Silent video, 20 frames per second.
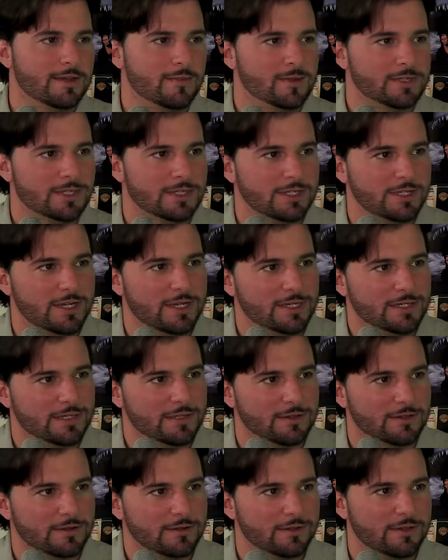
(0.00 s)
His name wasn't
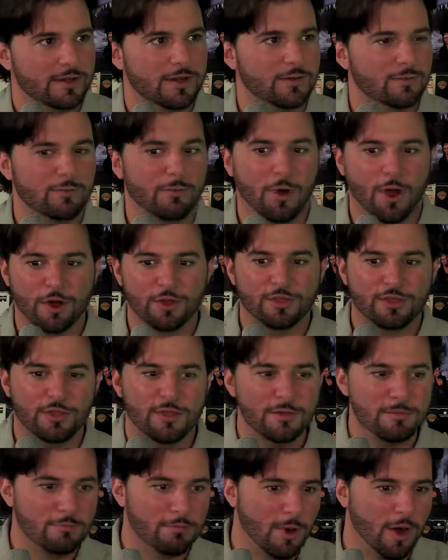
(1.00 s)
Jason, or, you know,
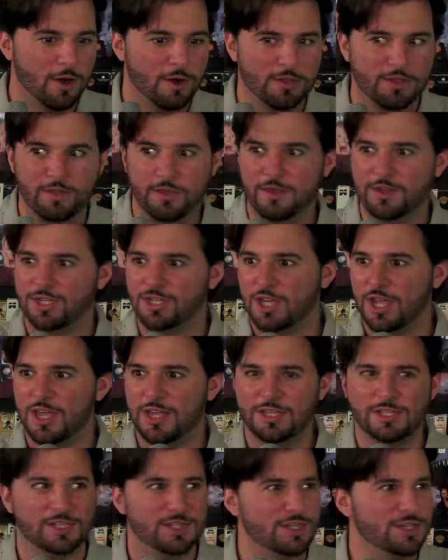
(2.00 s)
Martha,
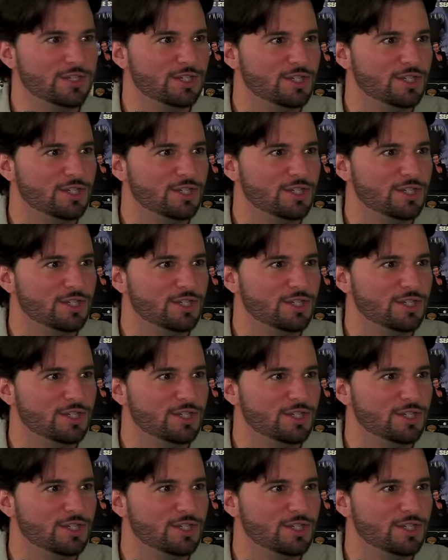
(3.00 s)
Jason,